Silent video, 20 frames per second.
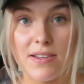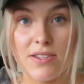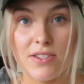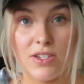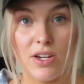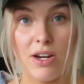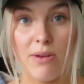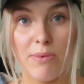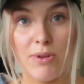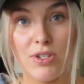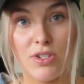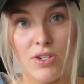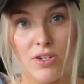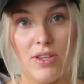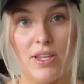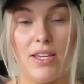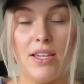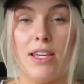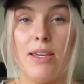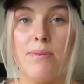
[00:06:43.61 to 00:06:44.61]
Sorry, my shirt
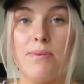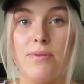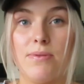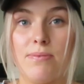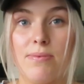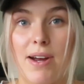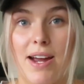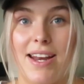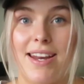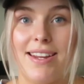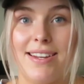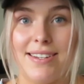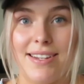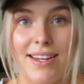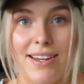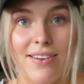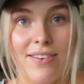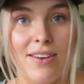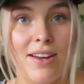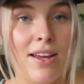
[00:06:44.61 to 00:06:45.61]
like keeps writing
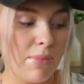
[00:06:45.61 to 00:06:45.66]
down.